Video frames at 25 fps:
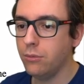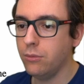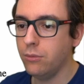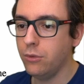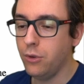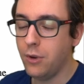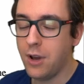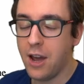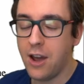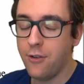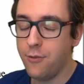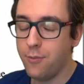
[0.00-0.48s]

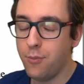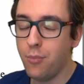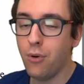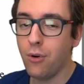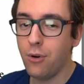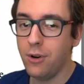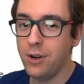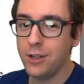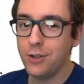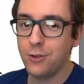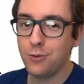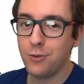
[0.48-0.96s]
have
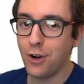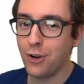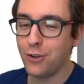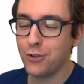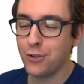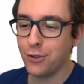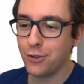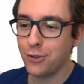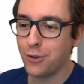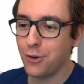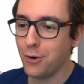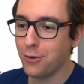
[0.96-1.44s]
poorly
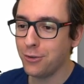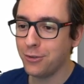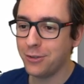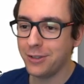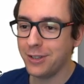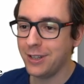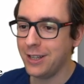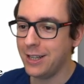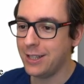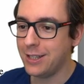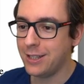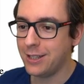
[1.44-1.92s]
structured code.
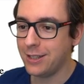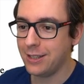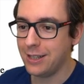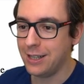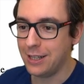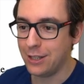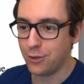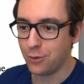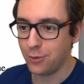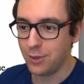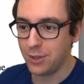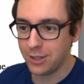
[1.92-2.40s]

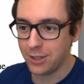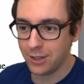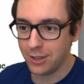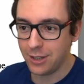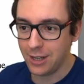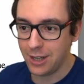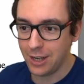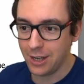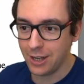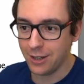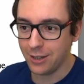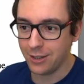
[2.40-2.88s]
It's written
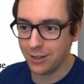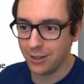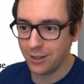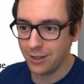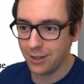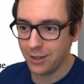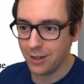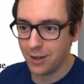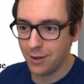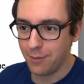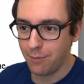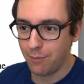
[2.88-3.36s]
here,
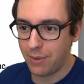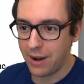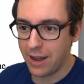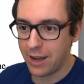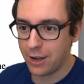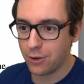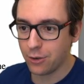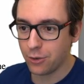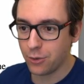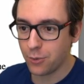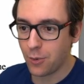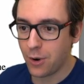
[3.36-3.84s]

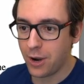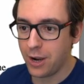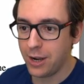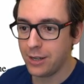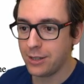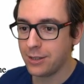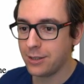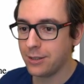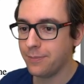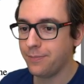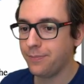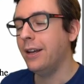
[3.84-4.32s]
black on
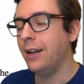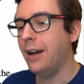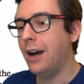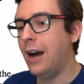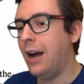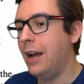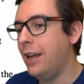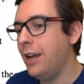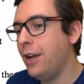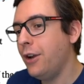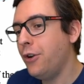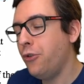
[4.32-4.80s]
white.
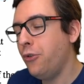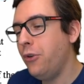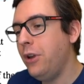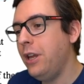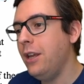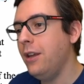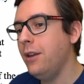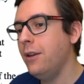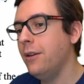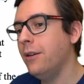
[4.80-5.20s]
I agree.